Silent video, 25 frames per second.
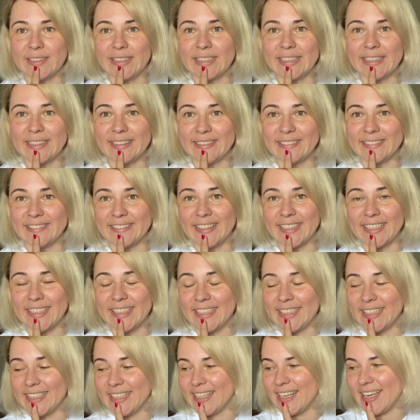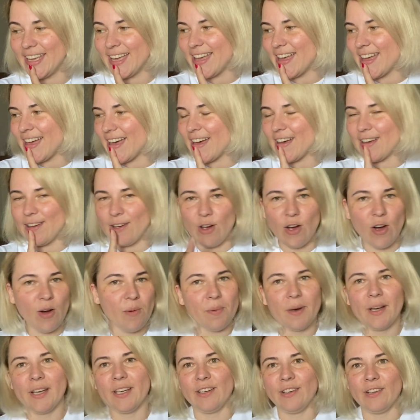already. I hope
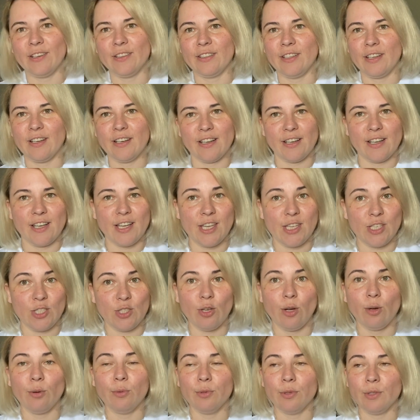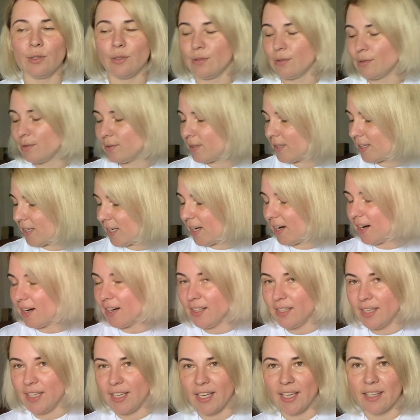I gonna show you the
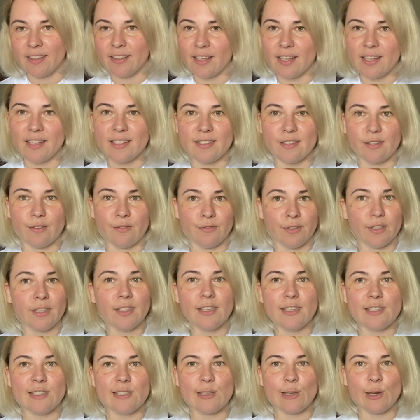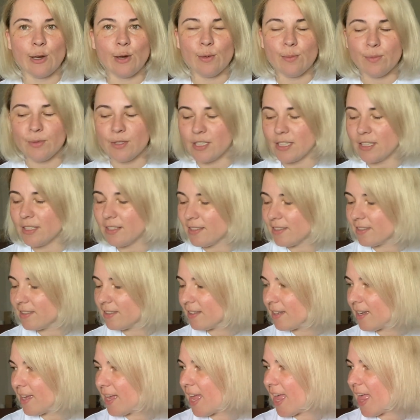cardigan as a finished object,
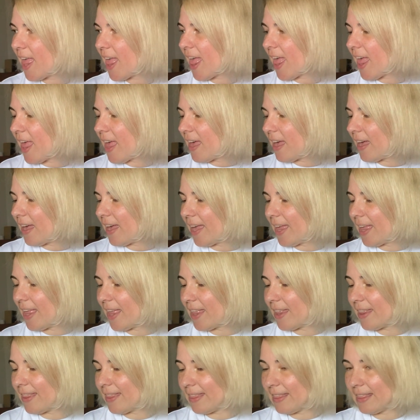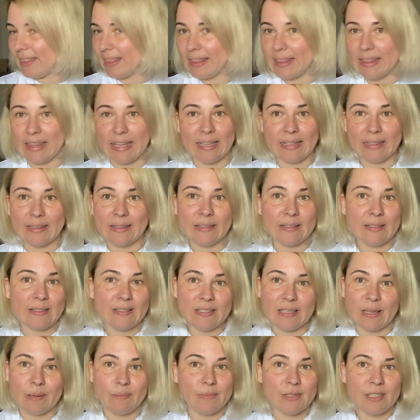and then
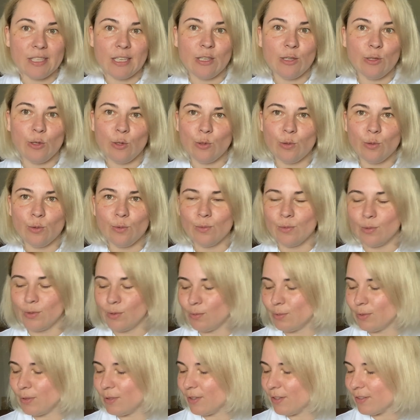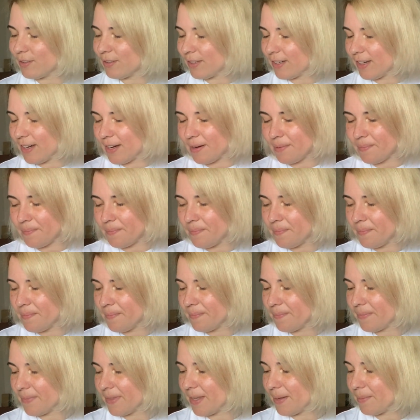something new what will gonna come
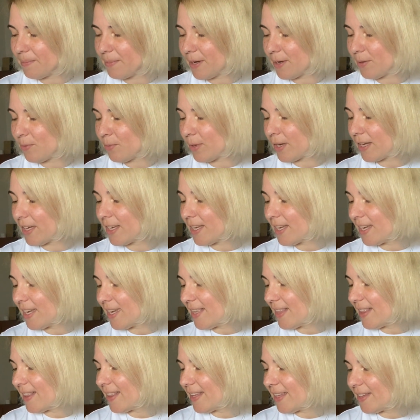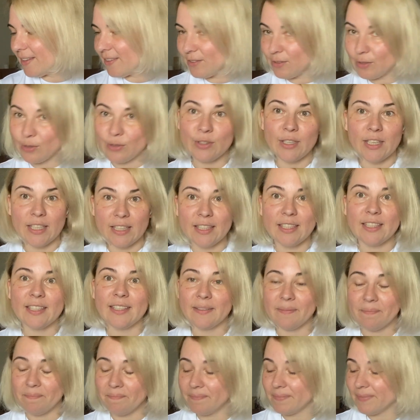my way to knit.
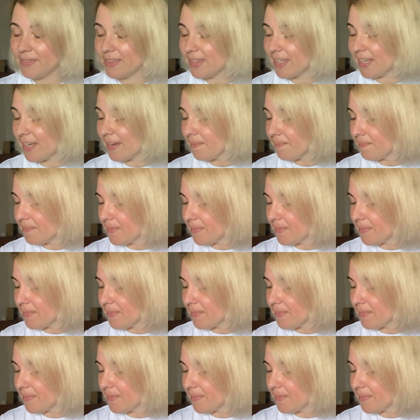Yeah,